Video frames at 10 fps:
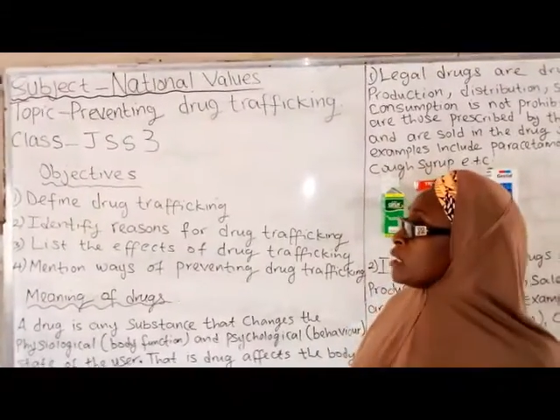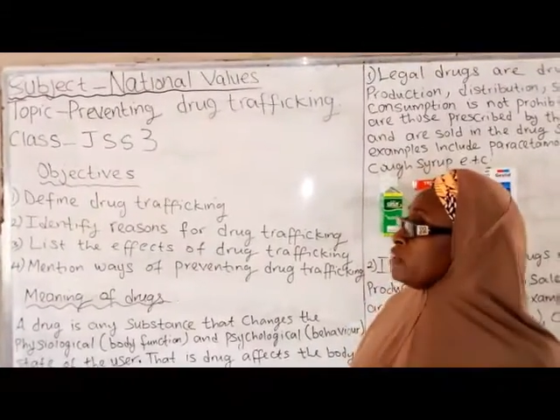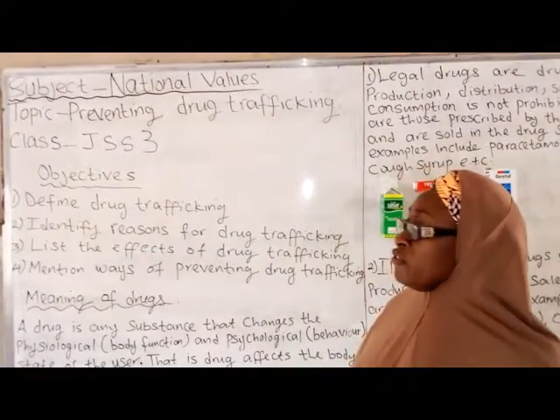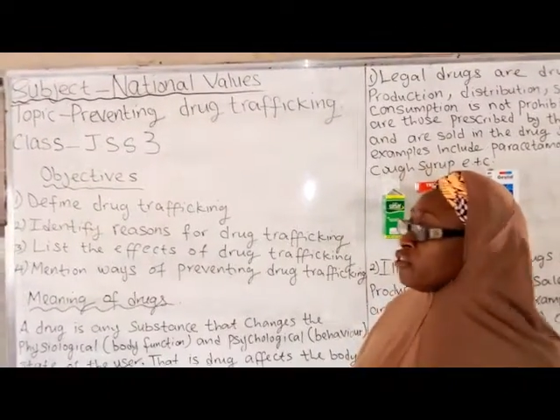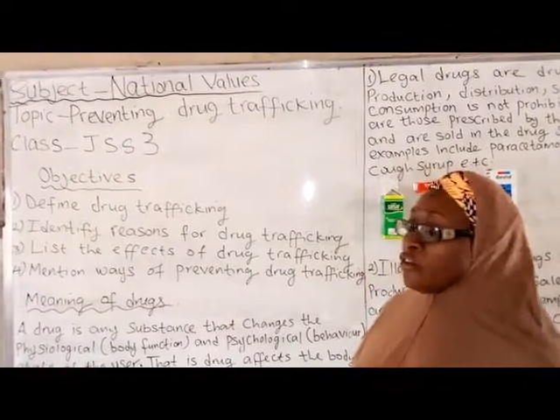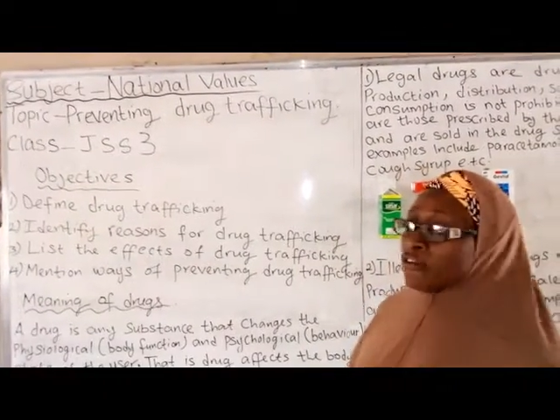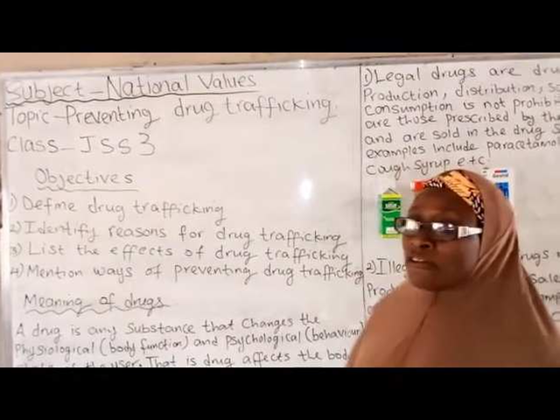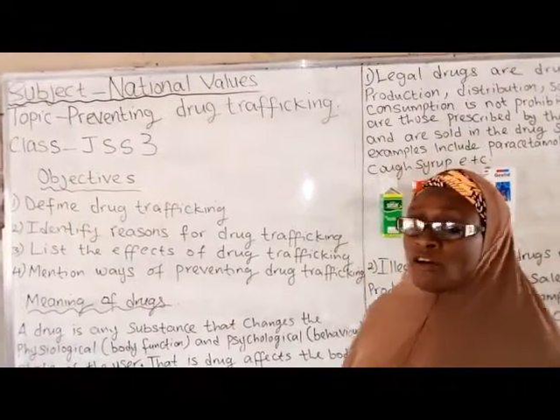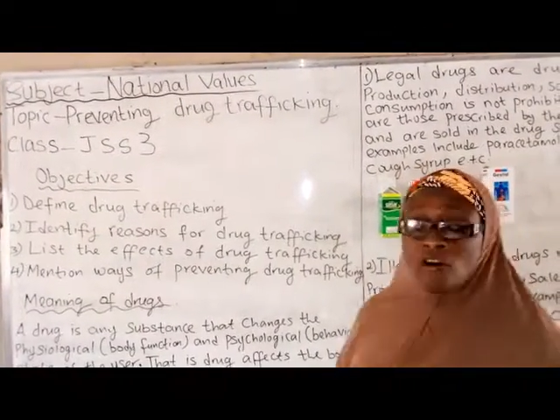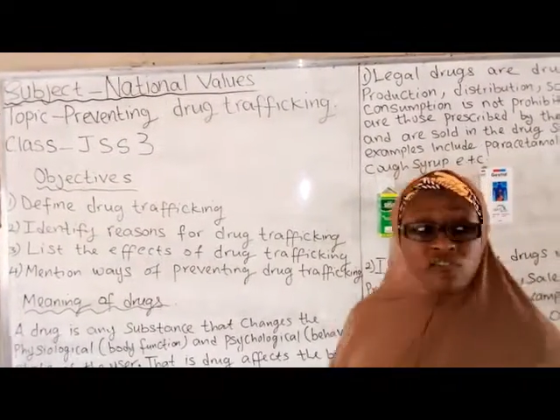If you are
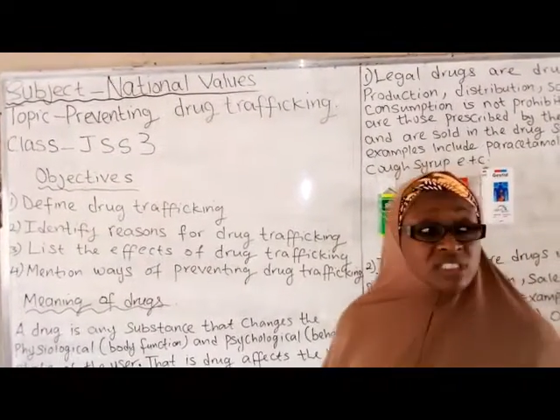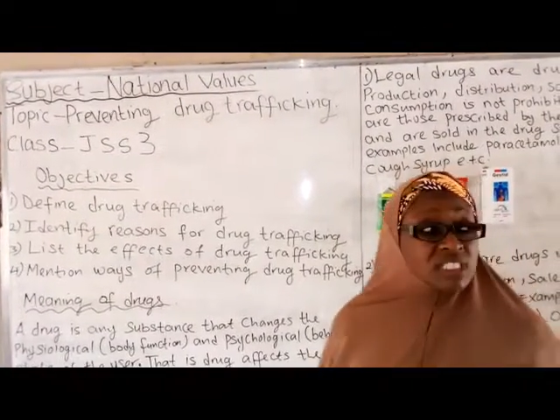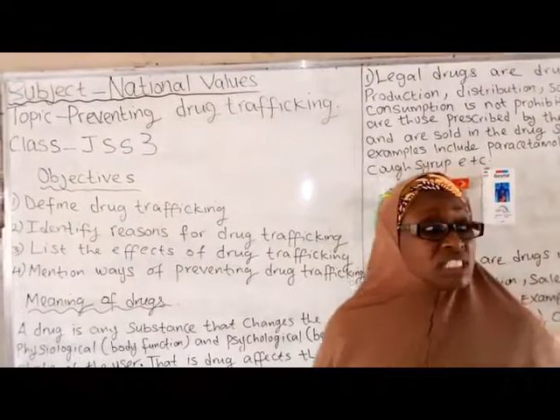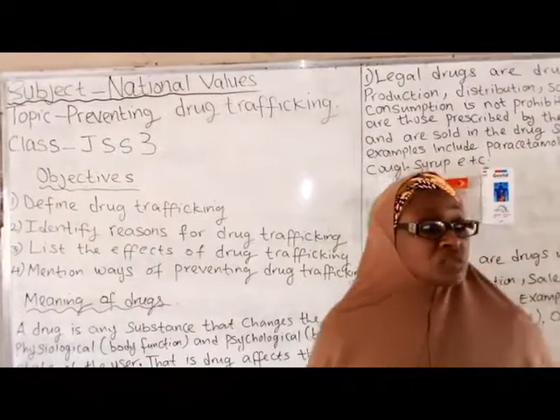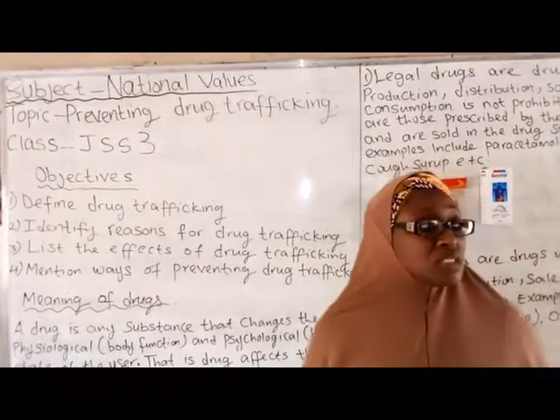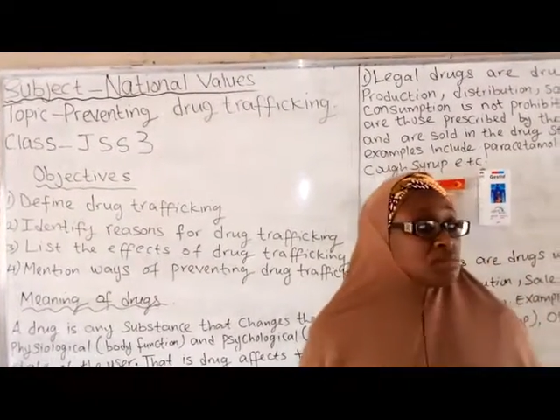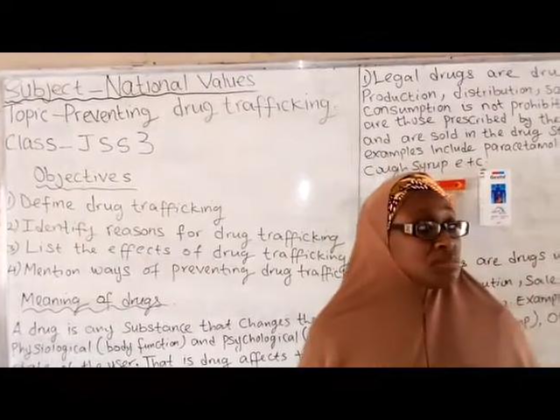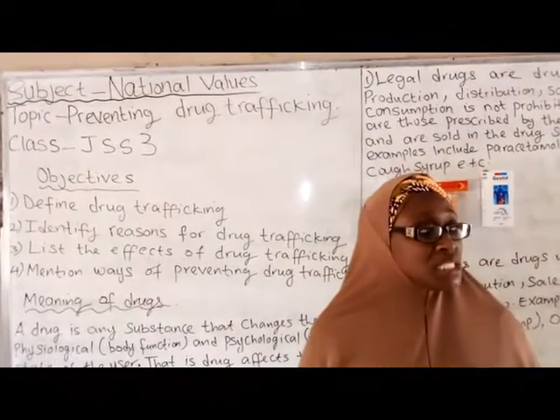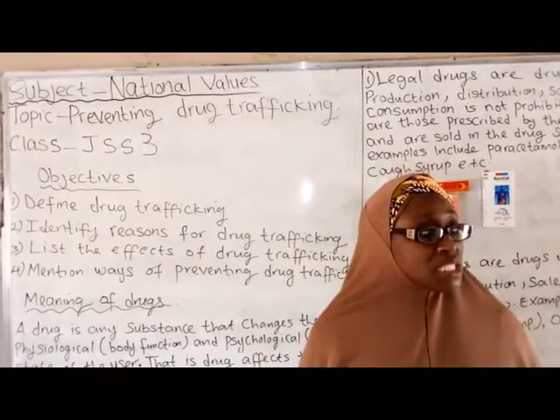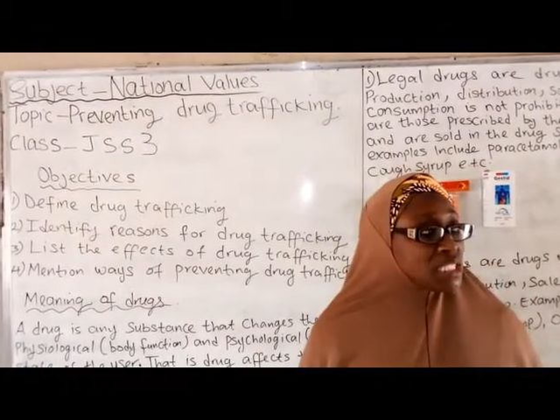conversant with the
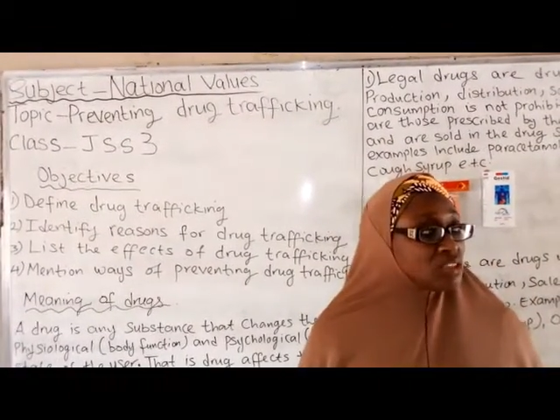media,